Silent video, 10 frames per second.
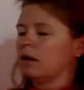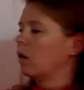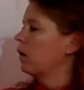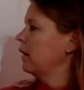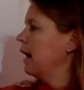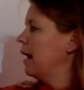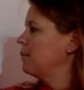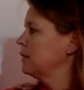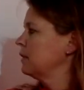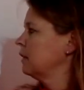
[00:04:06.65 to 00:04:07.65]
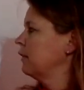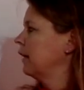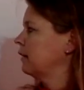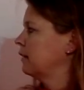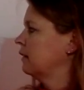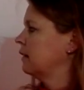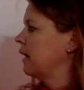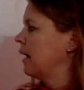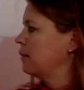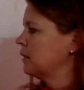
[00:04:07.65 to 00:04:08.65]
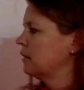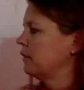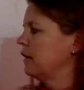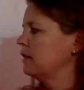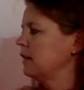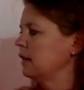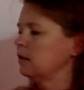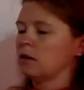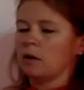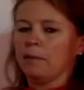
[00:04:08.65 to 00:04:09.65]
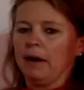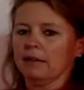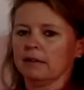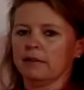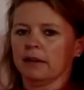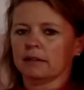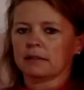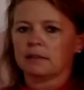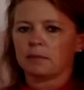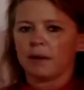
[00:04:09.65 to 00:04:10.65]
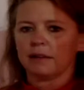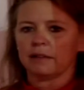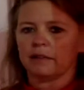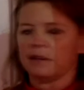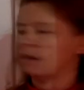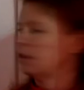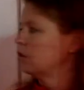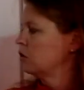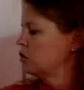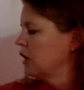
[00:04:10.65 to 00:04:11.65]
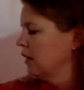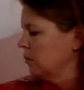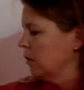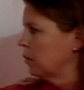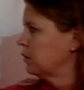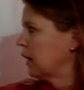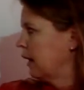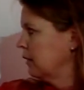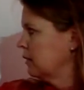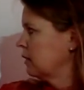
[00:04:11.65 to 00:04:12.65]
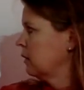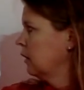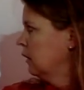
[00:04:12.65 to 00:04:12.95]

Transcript: or the opposite of x is the opposite of 18, so a positive x is positive 18. Just change both signs.